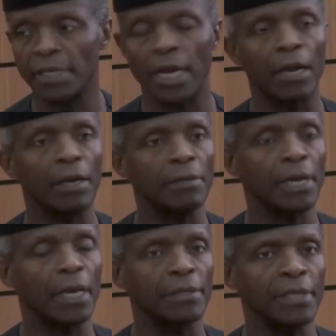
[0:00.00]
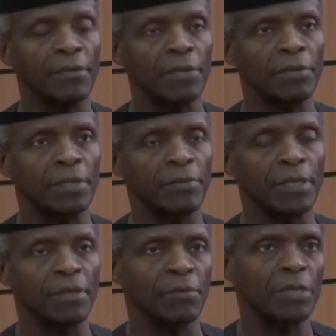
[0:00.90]
uh, uh the, the,
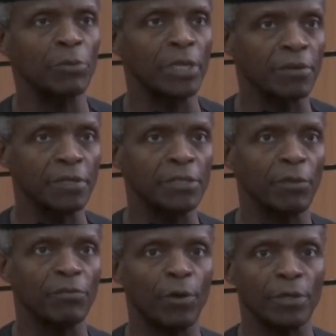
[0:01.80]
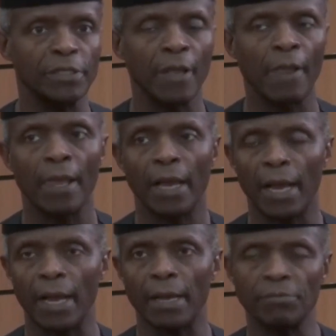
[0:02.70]
the, the, rate will increase, of course,
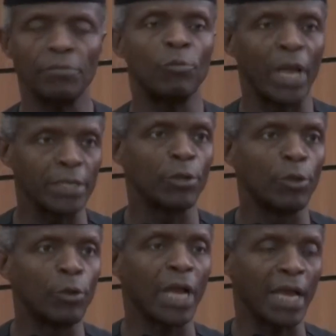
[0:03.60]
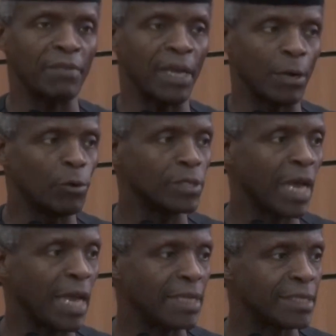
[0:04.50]
uh, when you look at their own
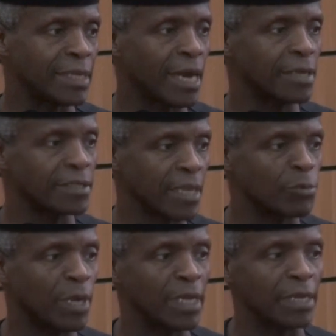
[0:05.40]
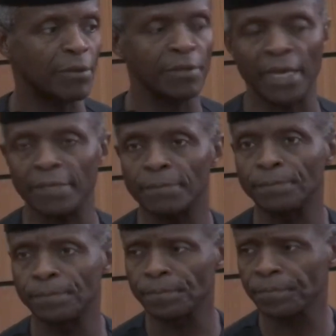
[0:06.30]
IGRs as well and all that.
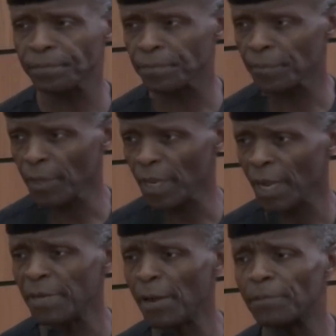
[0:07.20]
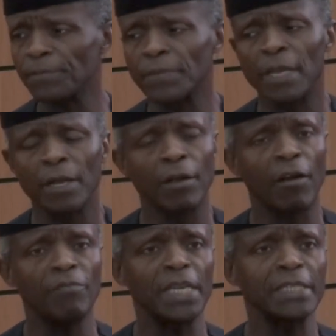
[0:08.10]
Now,
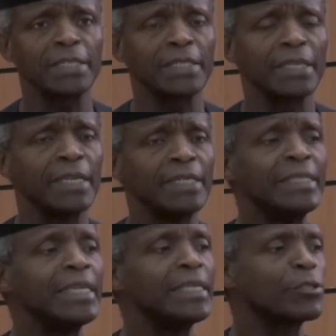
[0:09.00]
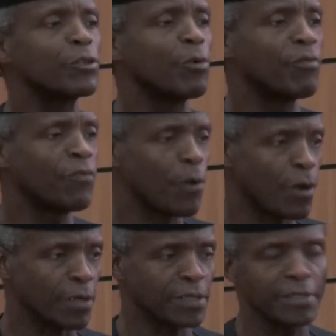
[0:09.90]
governments need to
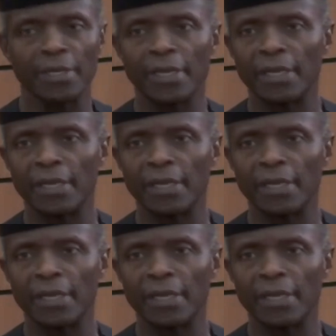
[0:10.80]
focus.